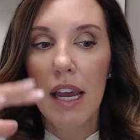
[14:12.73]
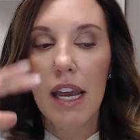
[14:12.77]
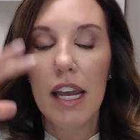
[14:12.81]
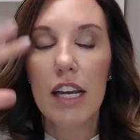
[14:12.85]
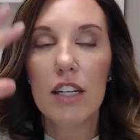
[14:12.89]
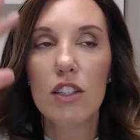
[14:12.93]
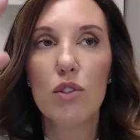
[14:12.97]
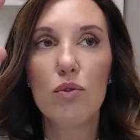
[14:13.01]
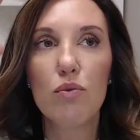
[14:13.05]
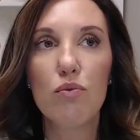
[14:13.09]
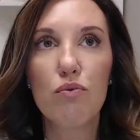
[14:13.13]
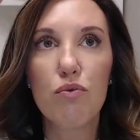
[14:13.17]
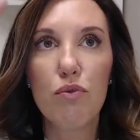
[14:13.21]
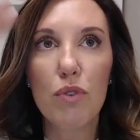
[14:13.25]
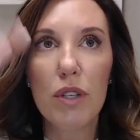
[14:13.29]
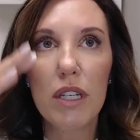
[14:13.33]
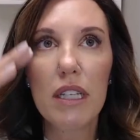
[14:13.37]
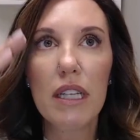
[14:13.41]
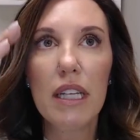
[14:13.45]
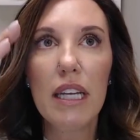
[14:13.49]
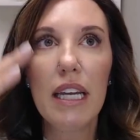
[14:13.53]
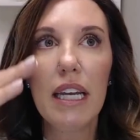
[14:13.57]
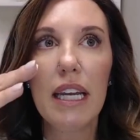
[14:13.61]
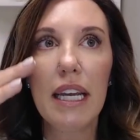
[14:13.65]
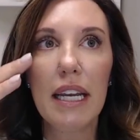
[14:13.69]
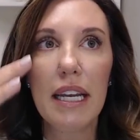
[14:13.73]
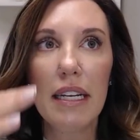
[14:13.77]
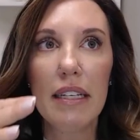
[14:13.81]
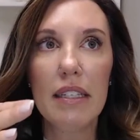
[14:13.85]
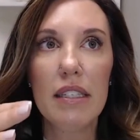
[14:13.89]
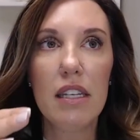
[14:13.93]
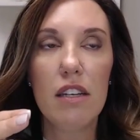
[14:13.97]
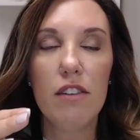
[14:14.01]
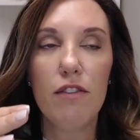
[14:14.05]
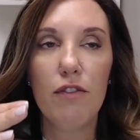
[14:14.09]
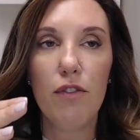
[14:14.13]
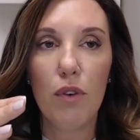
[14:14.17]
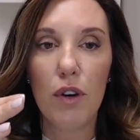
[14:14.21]
it's really
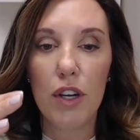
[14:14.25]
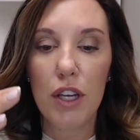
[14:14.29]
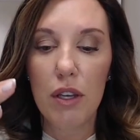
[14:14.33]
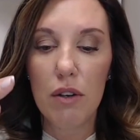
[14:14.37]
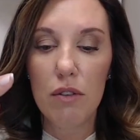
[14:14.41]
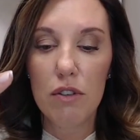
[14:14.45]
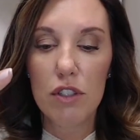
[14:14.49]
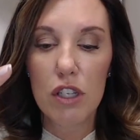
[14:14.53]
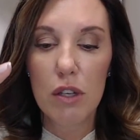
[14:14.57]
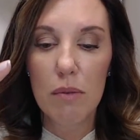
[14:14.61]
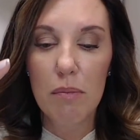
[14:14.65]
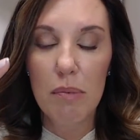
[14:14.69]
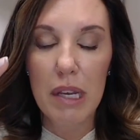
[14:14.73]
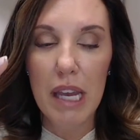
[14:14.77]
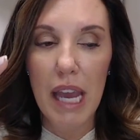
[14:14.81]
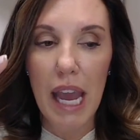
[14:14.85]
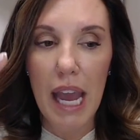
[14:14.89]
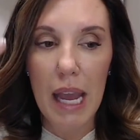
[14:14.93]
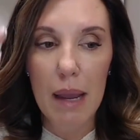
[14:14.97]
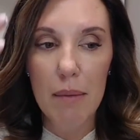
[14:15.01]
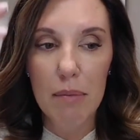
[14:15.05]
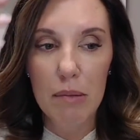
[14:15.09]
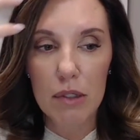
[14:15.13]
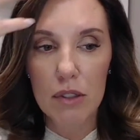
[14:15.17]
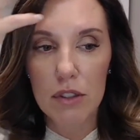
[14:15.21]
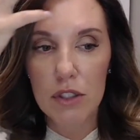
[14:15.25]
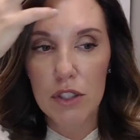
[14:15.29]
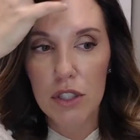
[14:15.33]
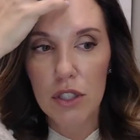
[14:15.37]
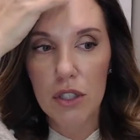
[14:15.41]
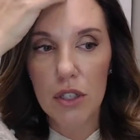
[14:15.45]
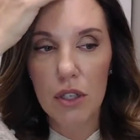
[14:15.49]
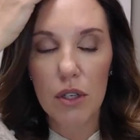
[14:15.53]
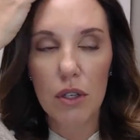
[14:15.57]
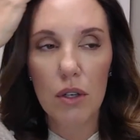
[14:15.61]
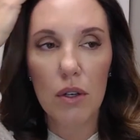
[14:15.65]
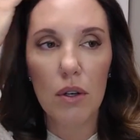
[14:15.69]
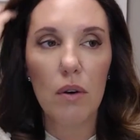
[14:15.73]
easy for you to be able
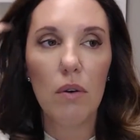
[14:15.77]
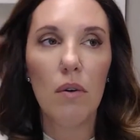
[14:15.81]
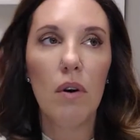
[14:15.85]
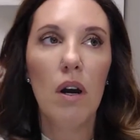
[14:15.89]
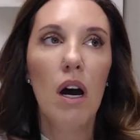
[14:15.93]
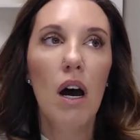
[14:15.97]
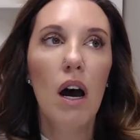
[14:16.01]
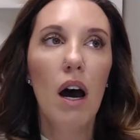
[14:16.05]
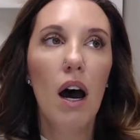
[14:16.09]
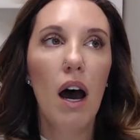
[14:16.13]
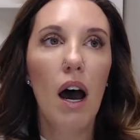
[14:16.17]
to